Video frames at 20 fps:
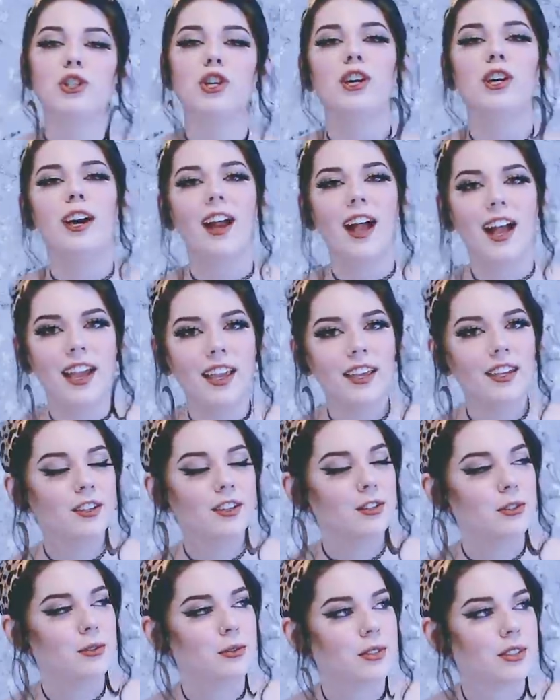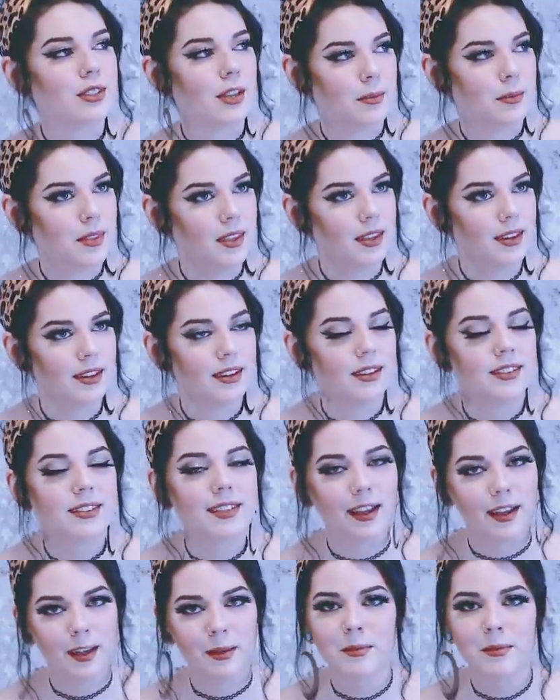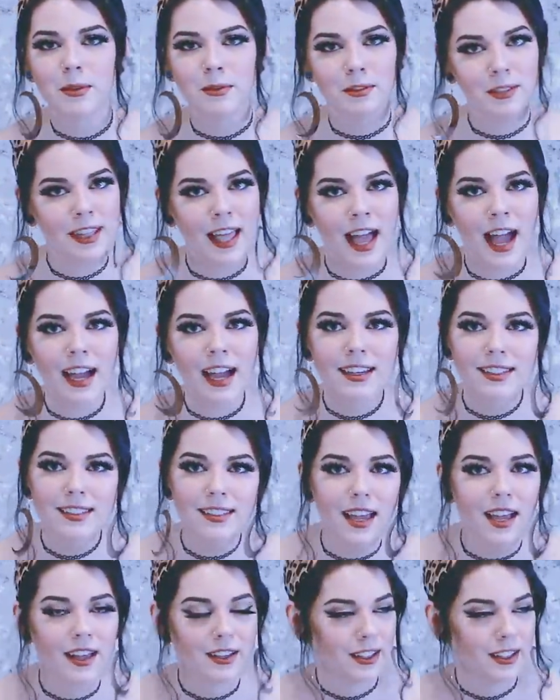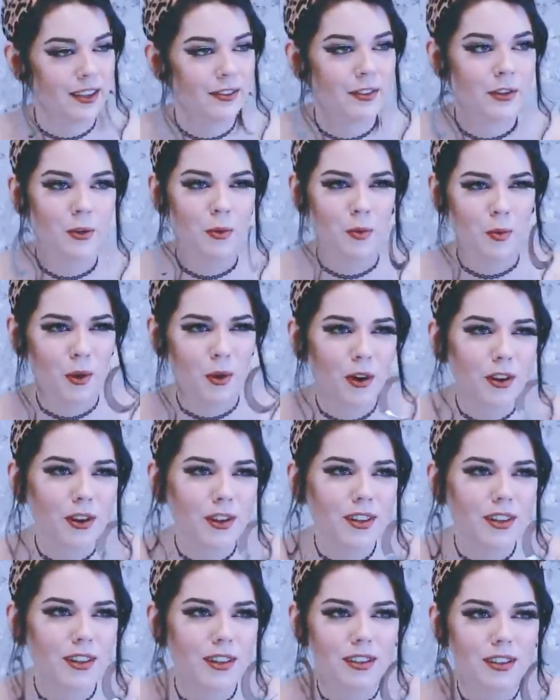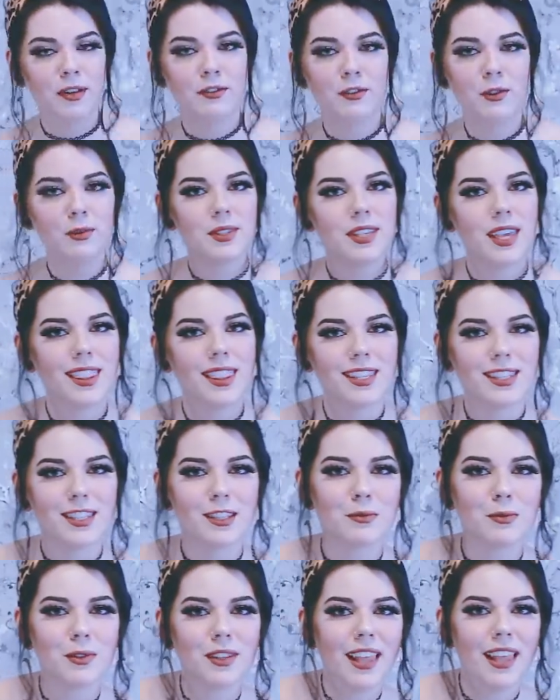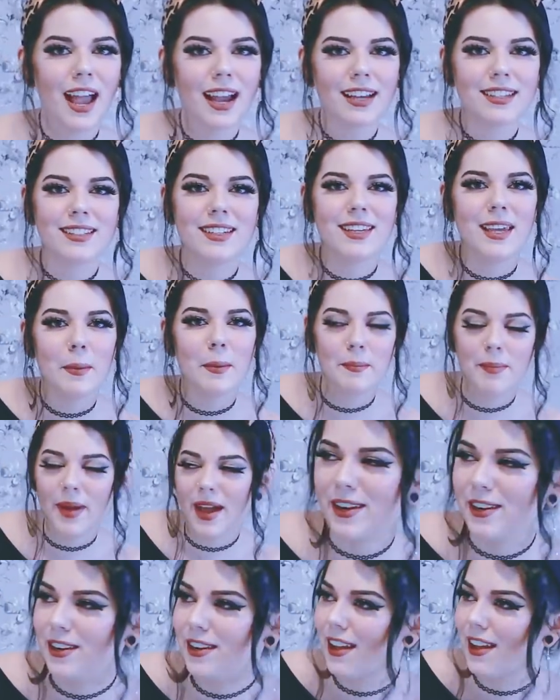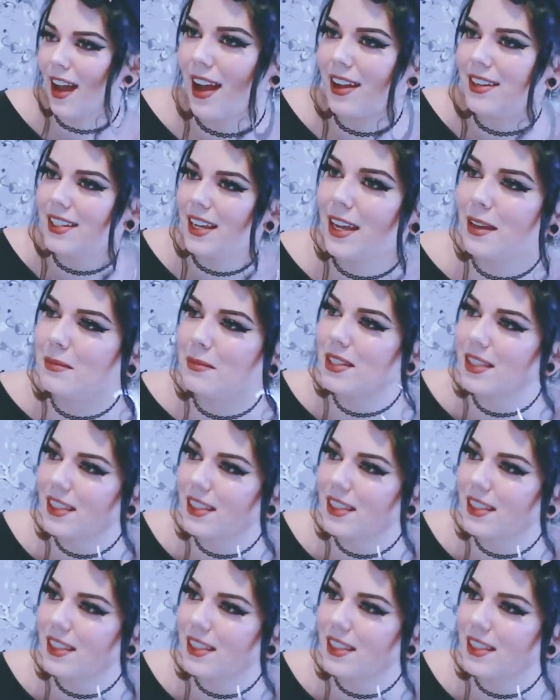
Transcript: sure, I could use something to help me relax. I'll give it a whirl. But if you say this is relaxing, it better goddamn